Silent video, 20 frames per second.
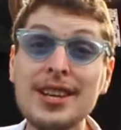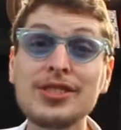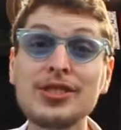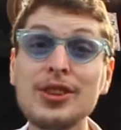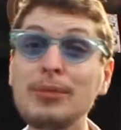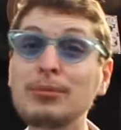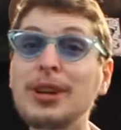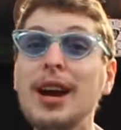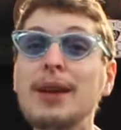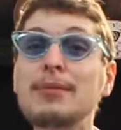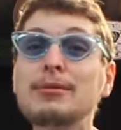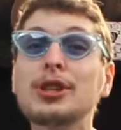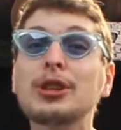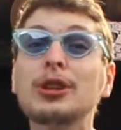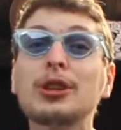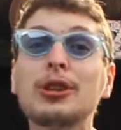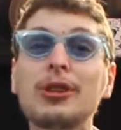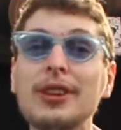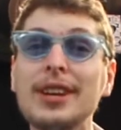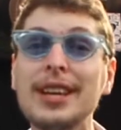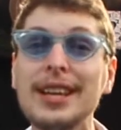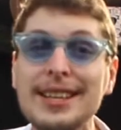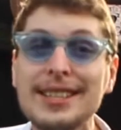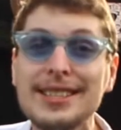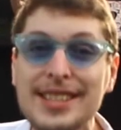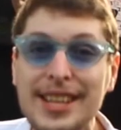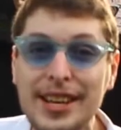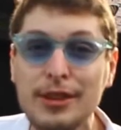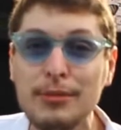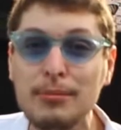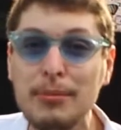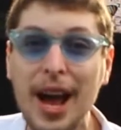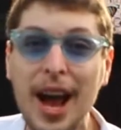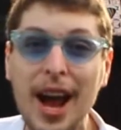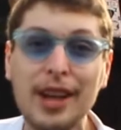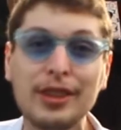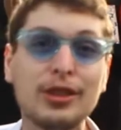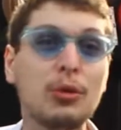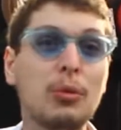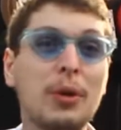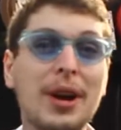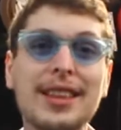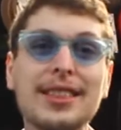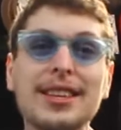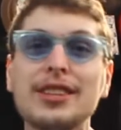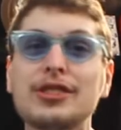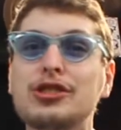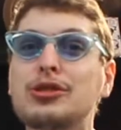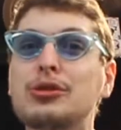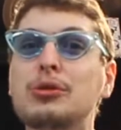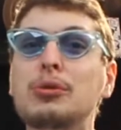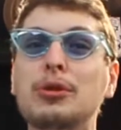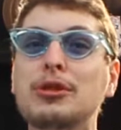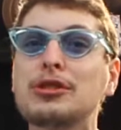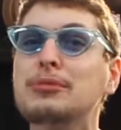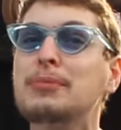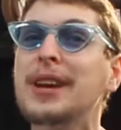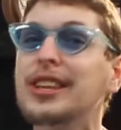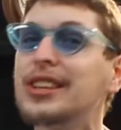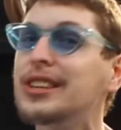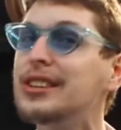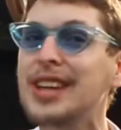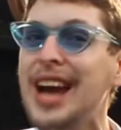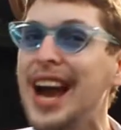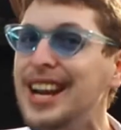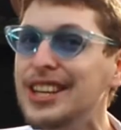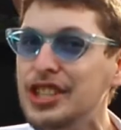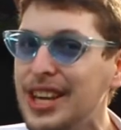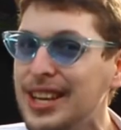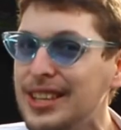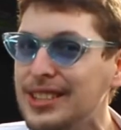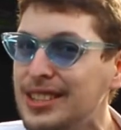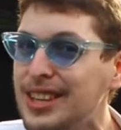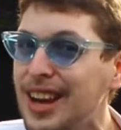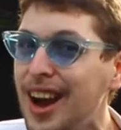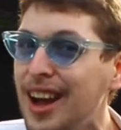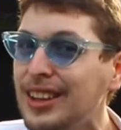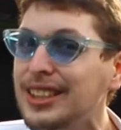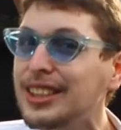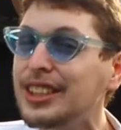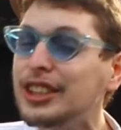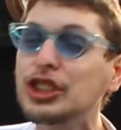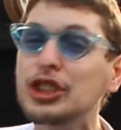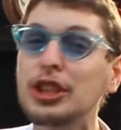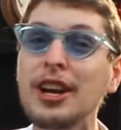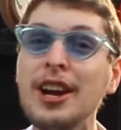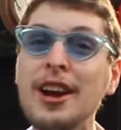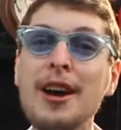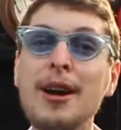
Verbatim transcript: Sometimes learning is hidden behind the way that schools make you digest knowledge,